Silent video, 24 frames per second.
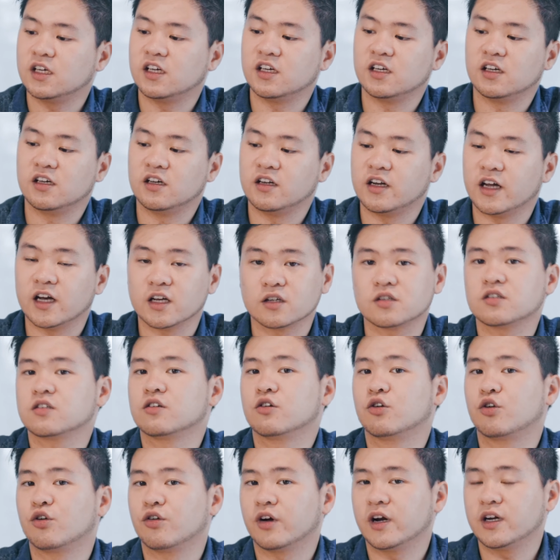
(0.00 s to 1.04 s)
It has
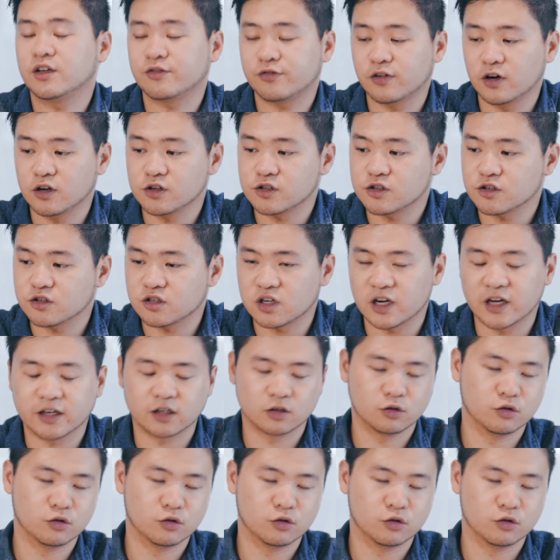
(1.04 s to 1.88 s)
great functions like